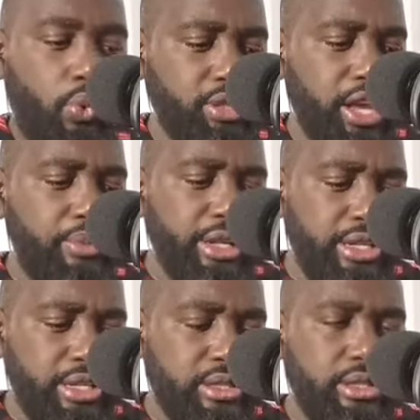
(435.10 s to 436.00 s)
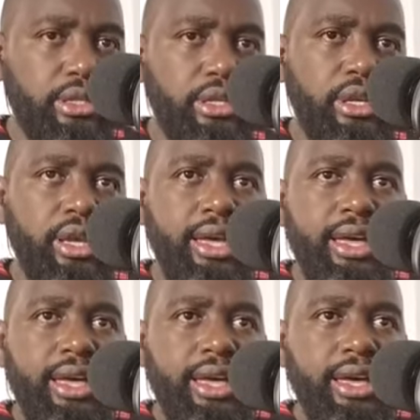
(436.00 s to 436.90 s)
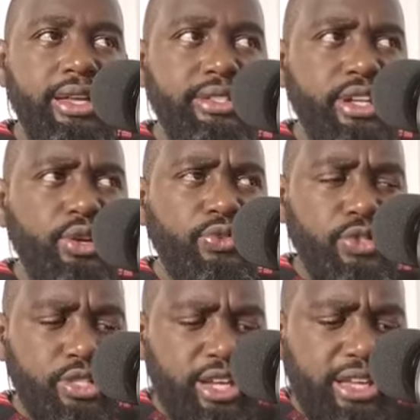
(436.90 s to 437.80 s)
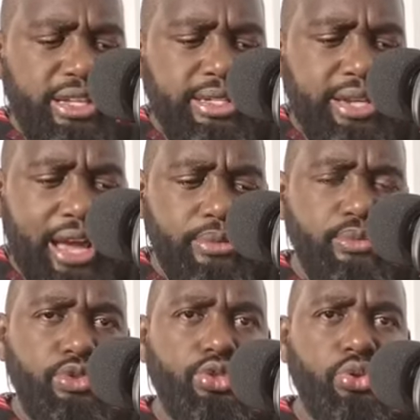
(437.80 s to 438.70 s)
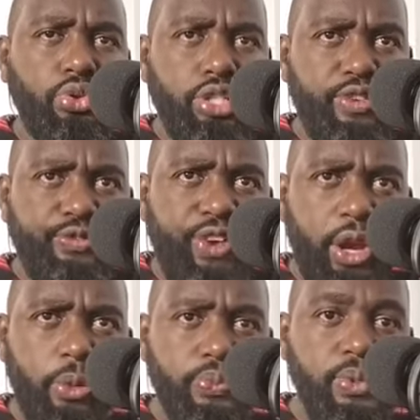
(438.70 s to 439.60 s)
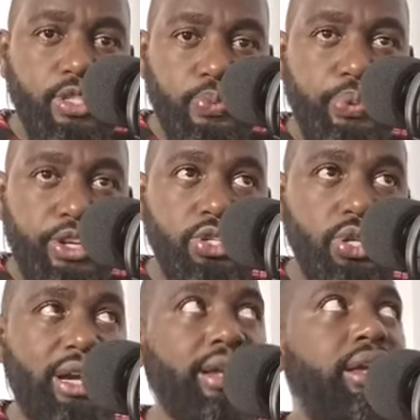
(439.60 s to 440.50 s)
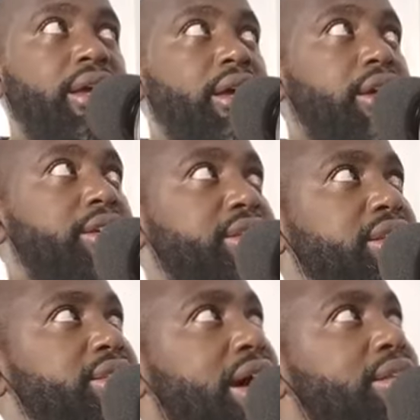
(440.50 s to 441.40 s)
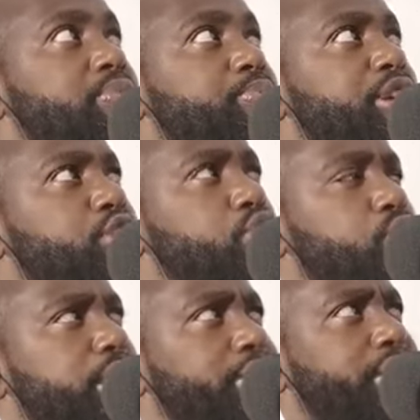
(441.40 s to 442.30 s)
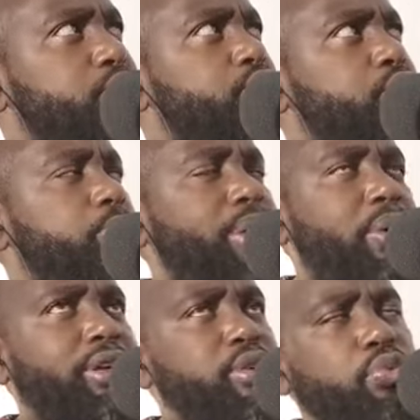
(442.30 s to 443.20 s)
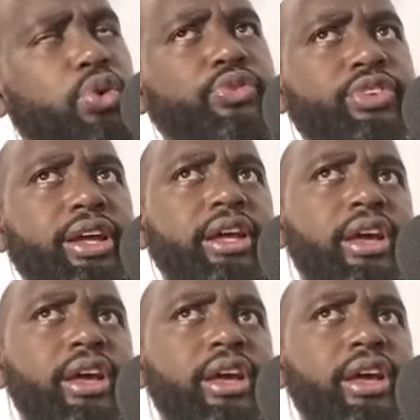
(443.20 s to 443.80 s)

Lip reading: What I mean is, instead of taking time to develop spiritually, it says that being strengthened with all power in the book of